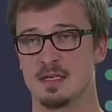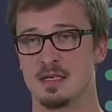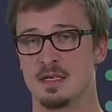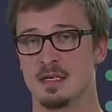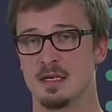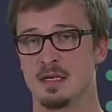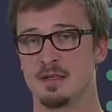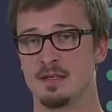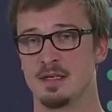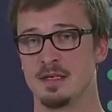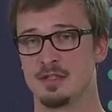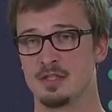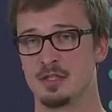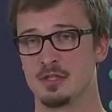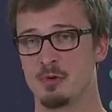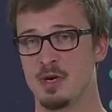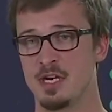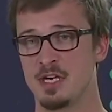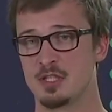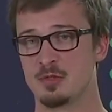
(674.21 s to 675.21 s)
an
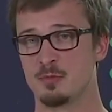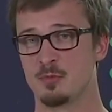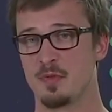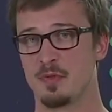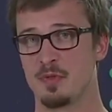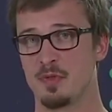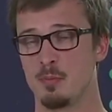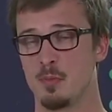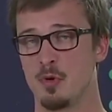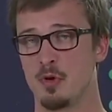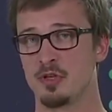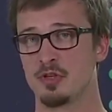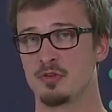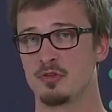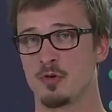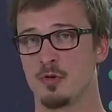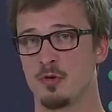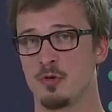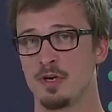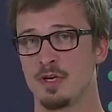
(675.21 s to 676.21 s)
integration with the
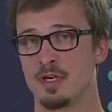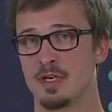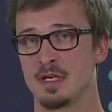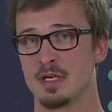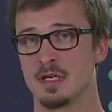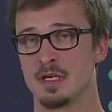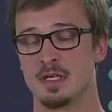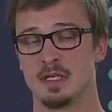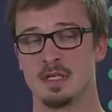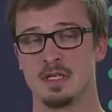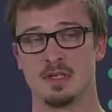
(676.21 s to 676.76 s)
monitoring